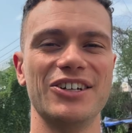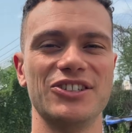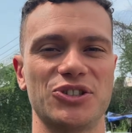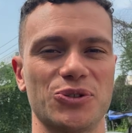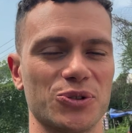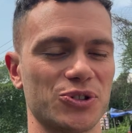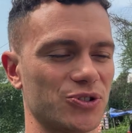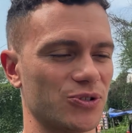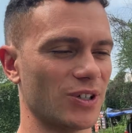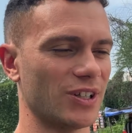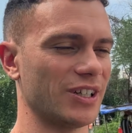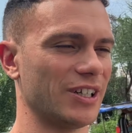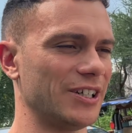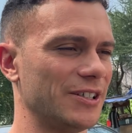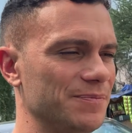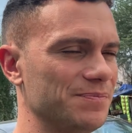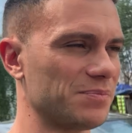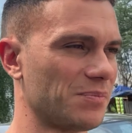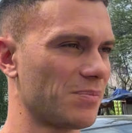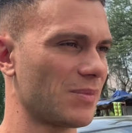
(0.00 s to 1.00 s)
to Australia
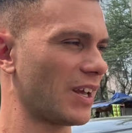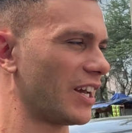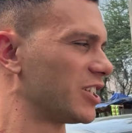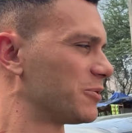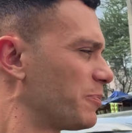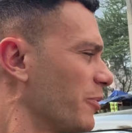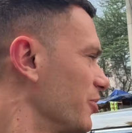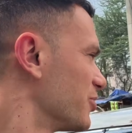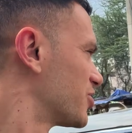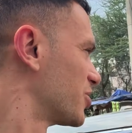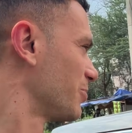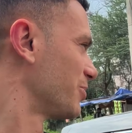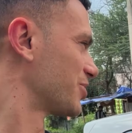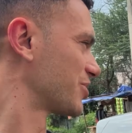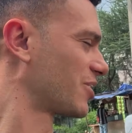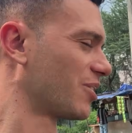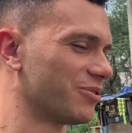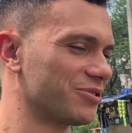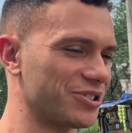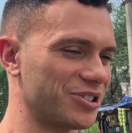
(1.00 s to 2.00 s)
experience so much
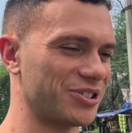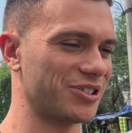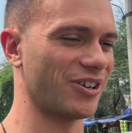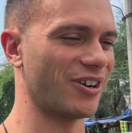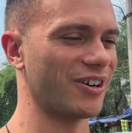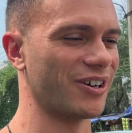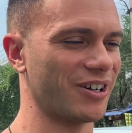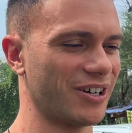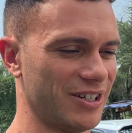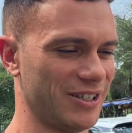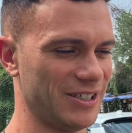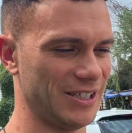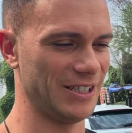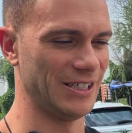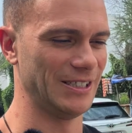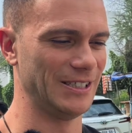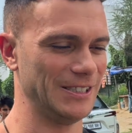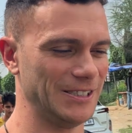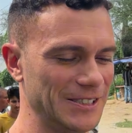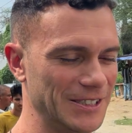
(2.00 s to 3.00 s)
culture shock.
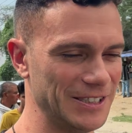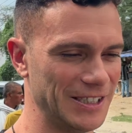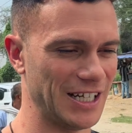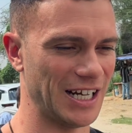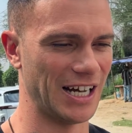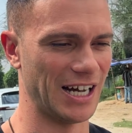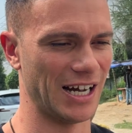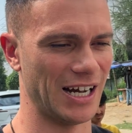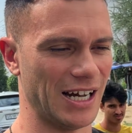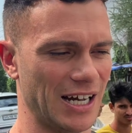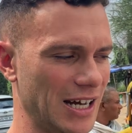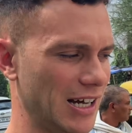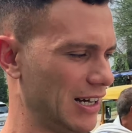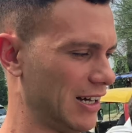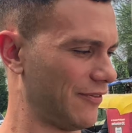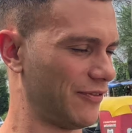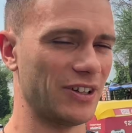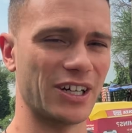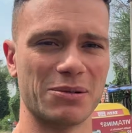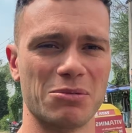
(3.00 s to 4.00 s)
I
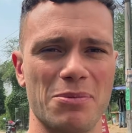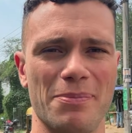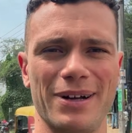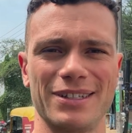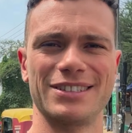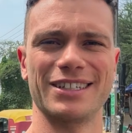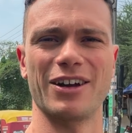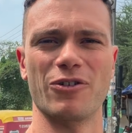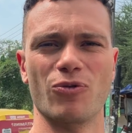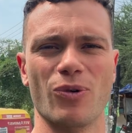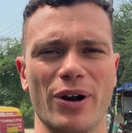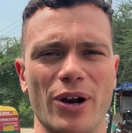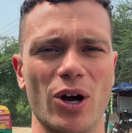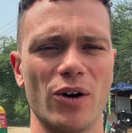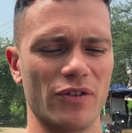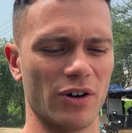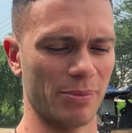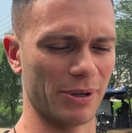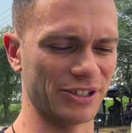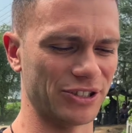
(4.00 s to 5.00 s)
feel like I'm about to get run
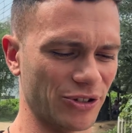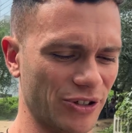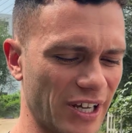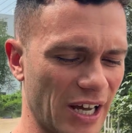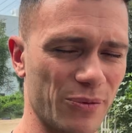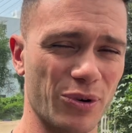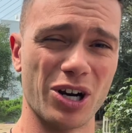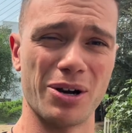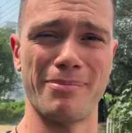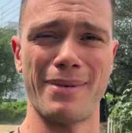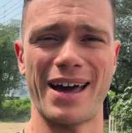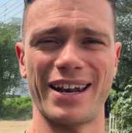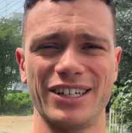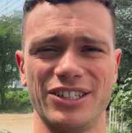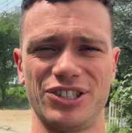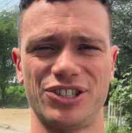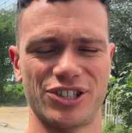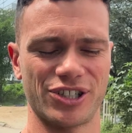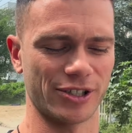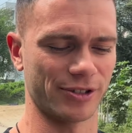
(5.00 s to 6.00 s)
over, but it's okay, we're gonna
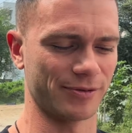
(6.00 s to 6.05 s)
manage.